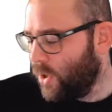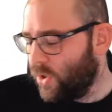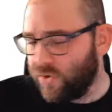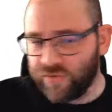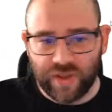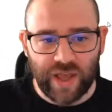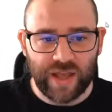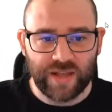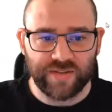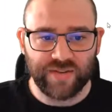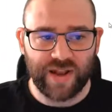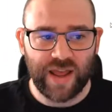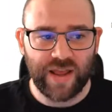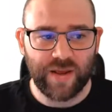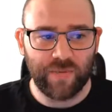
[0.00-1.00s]
So yeah,
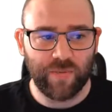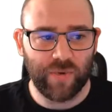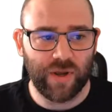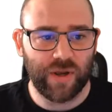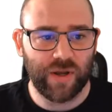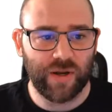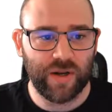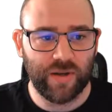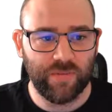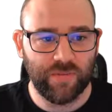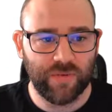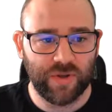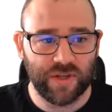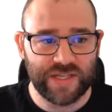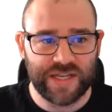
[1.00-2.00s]
today we're going to
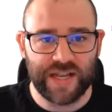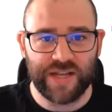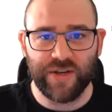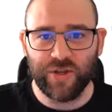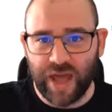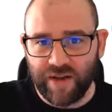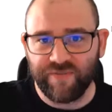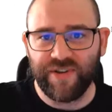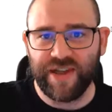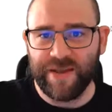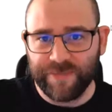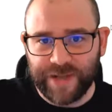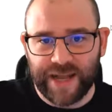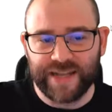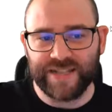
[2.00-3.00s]
continue that
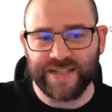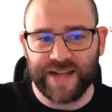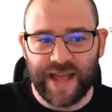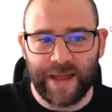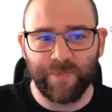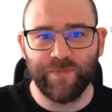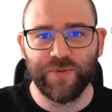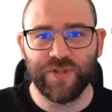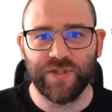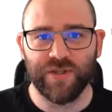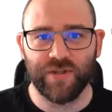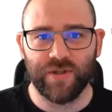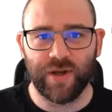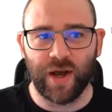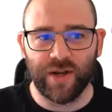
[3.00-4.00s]
Veeam Data Labs
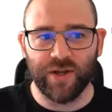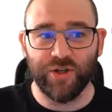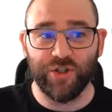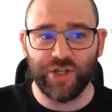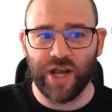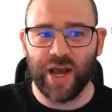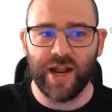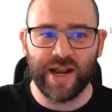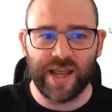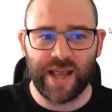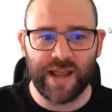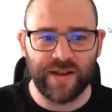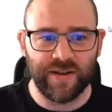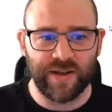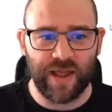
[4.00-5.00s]
kind of
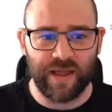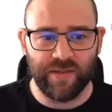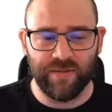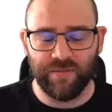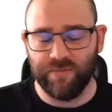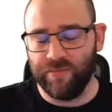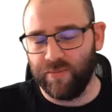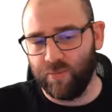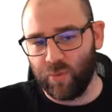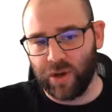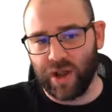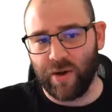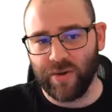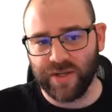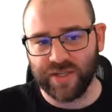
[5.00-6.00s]
journey
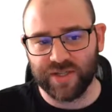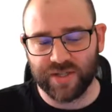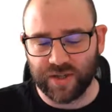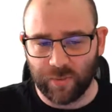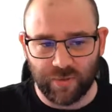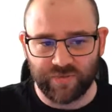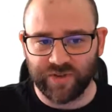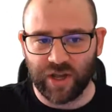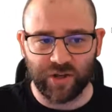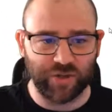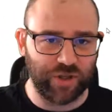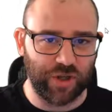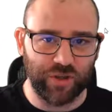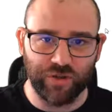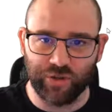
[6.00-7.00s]
so we've touched
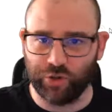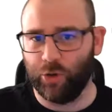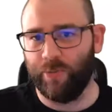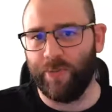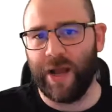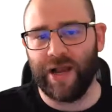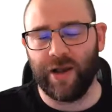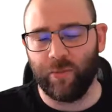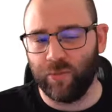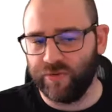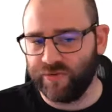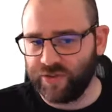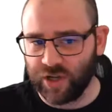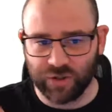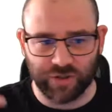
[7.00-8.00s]
on Shore Backup, we've
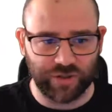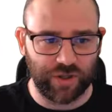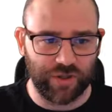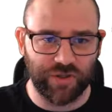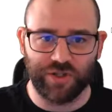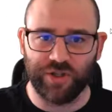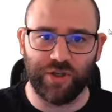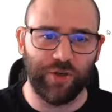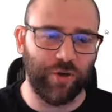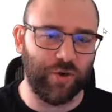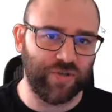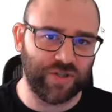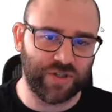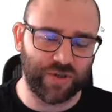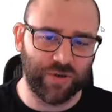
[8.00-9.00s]
touched on Secure
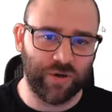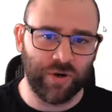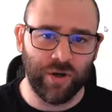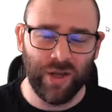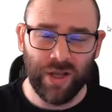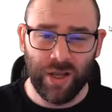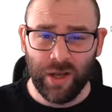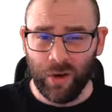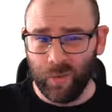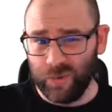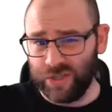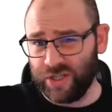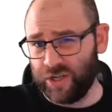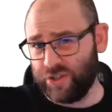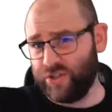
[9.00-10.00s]
Restore, we
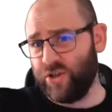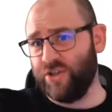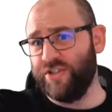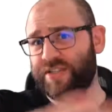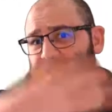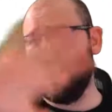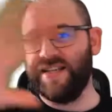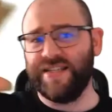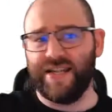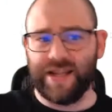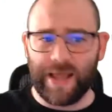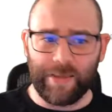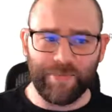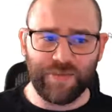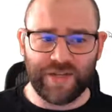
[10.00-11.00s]
touched on Data
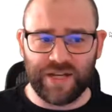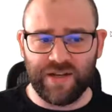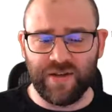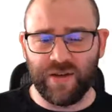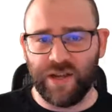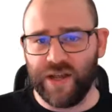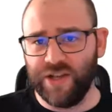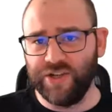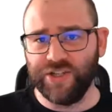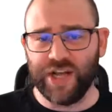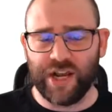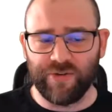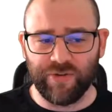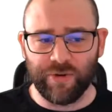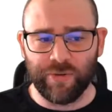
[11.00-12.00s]
Labs in
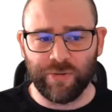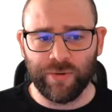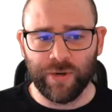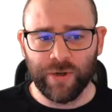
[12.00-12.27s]
general,